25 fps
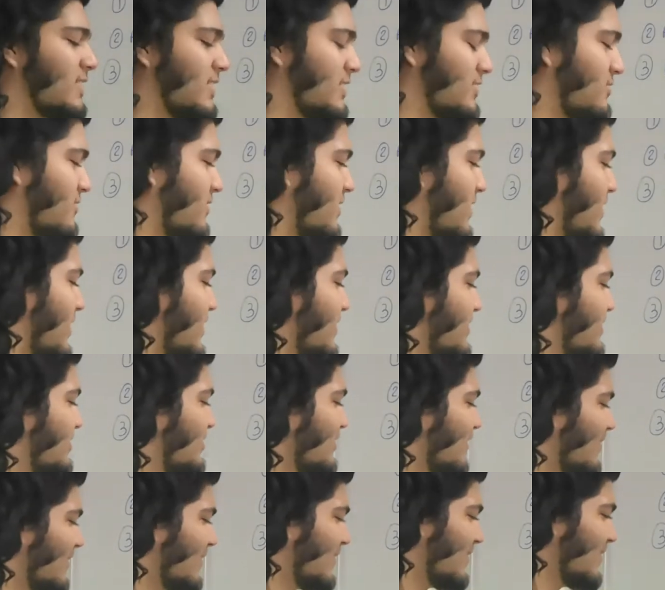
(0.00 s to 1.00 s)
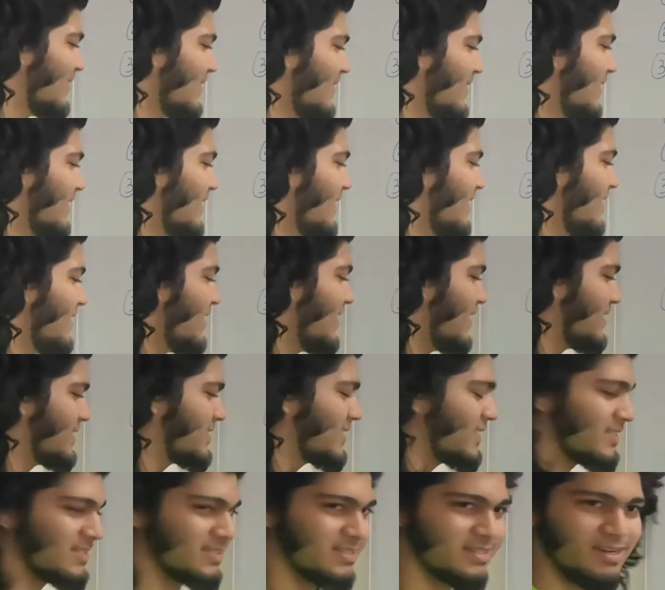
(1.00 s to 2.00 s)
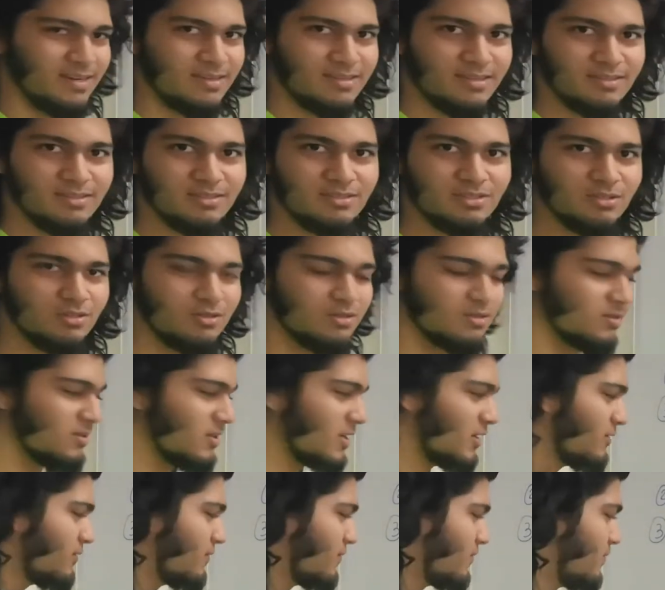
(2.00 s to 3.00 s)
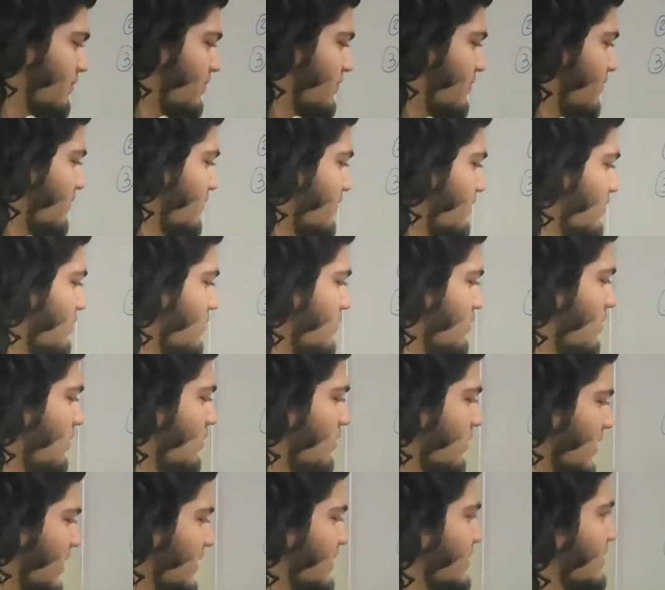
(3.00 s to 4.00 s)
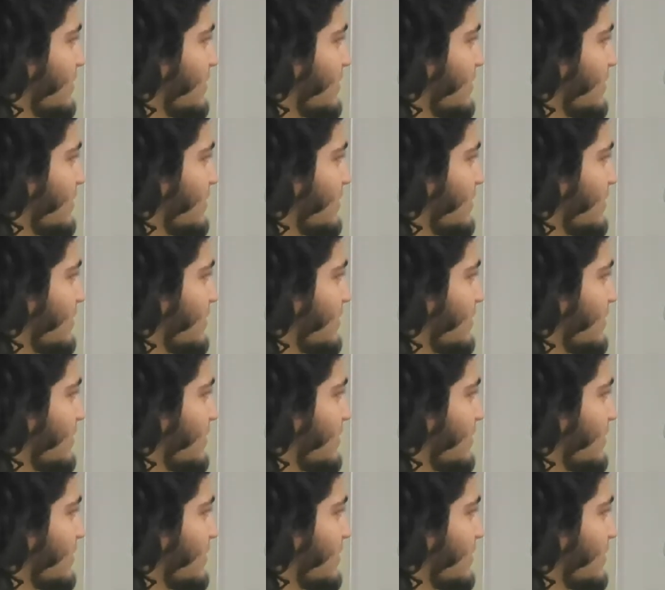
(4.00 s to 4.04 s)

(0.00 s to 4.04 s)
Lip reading: actually. So let's get started. So if you look at